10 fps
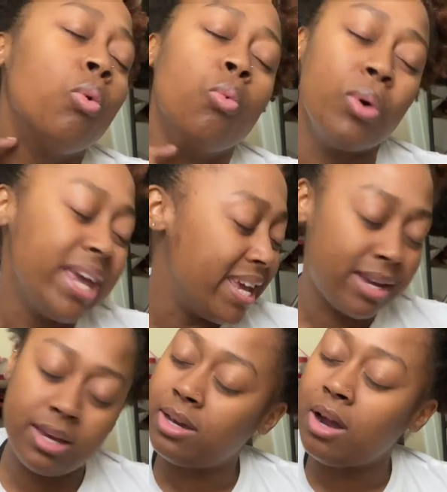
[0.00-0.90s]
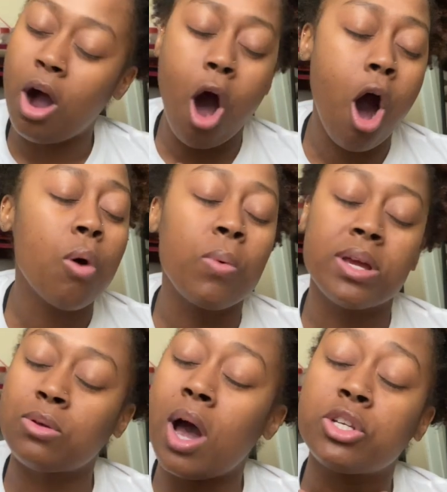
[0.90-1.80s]
week.
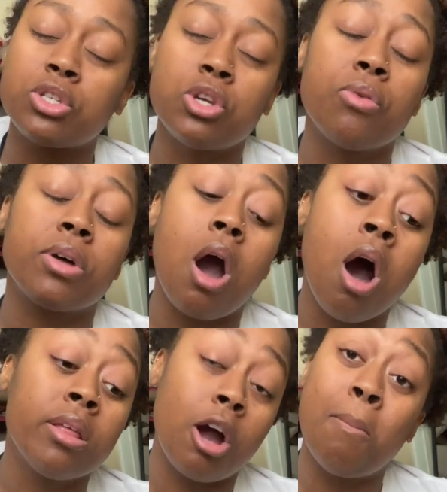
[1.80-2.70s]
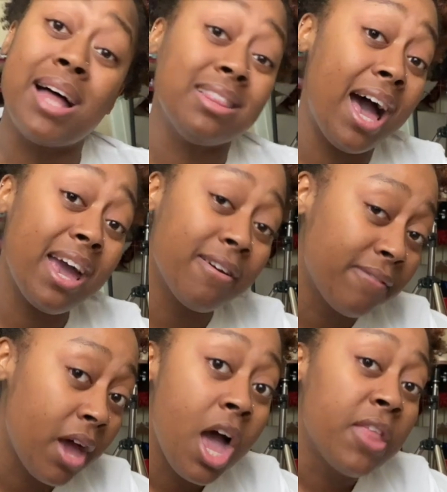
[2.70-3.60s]
So I just know the calling on my life,
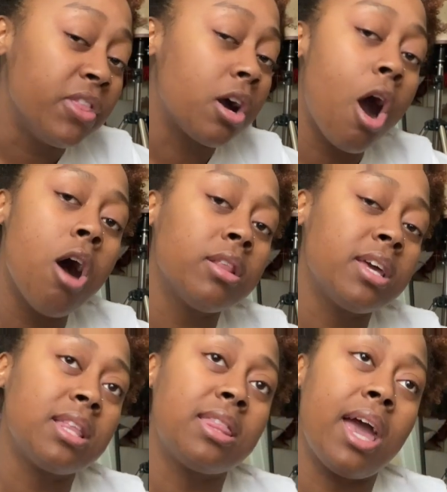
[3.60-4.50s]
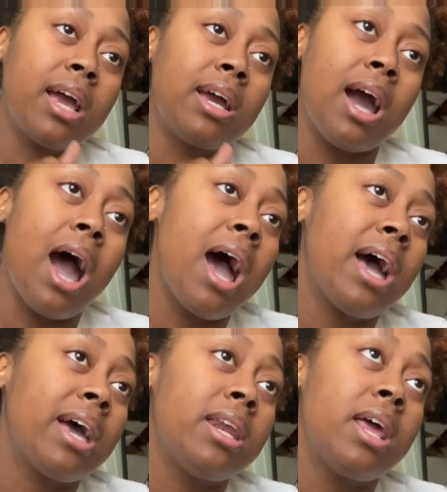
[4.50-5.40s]
the calling that
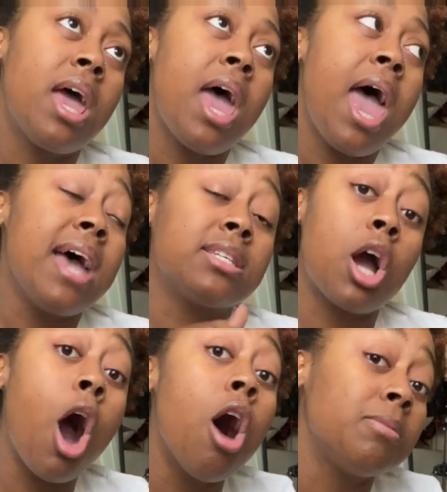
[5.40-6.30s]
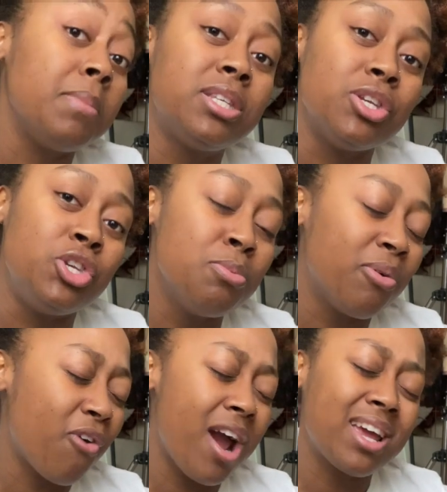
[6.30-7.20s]
God has called me to do
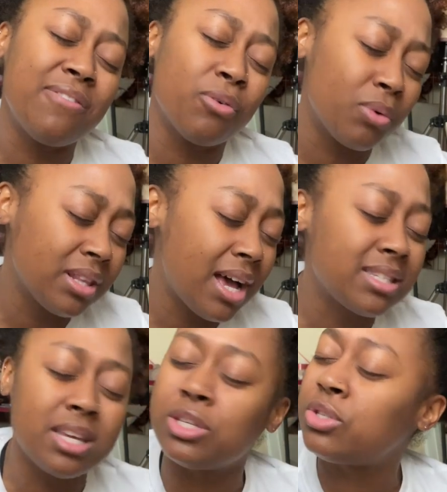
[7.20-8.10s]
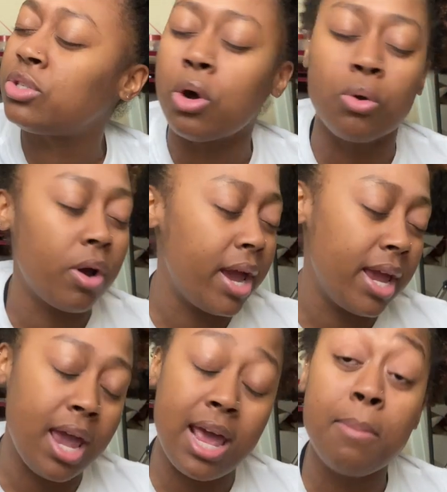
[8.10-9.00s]
before I can even realize it, is so
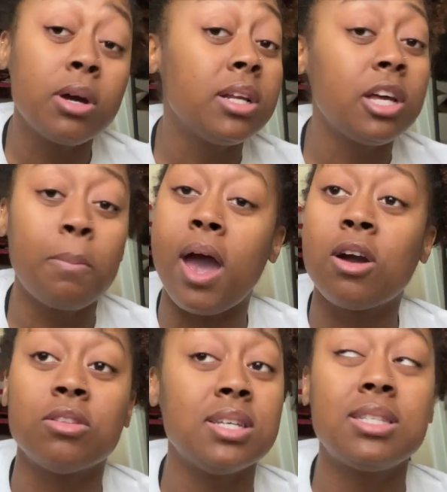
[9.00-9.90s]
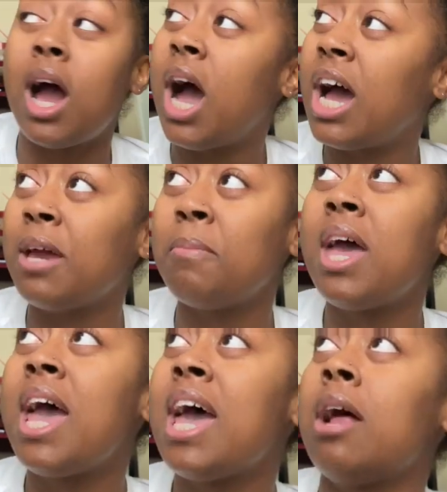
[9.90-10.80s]
great. And I'm gonna look back on this time
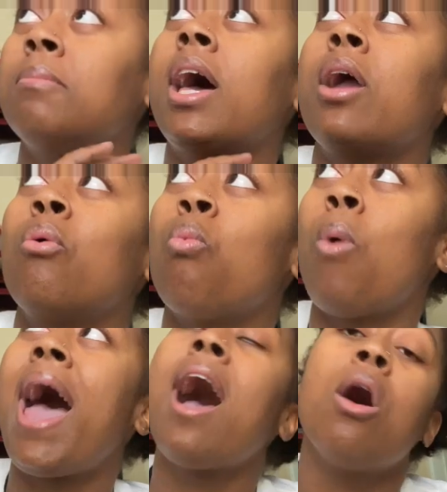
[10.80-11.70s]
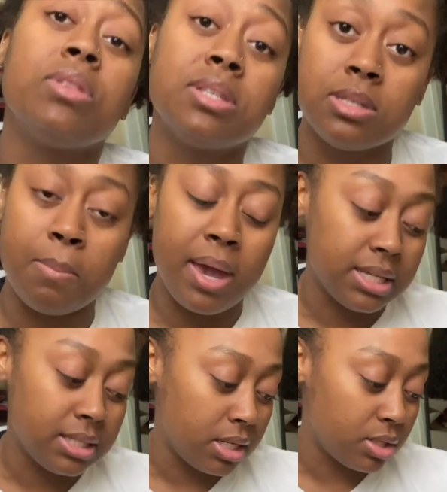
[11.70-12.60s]
and I'm like, wow, this is
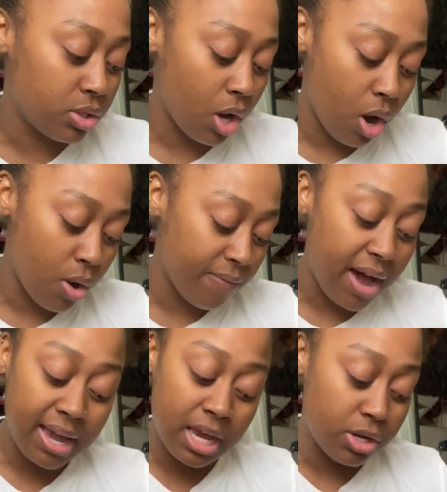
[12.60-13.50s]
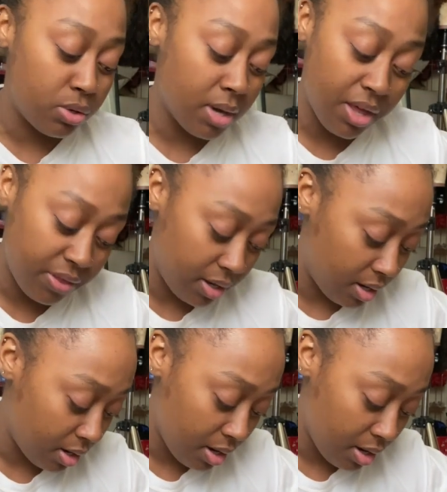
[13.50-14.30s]
amazing. So if I can't do nothing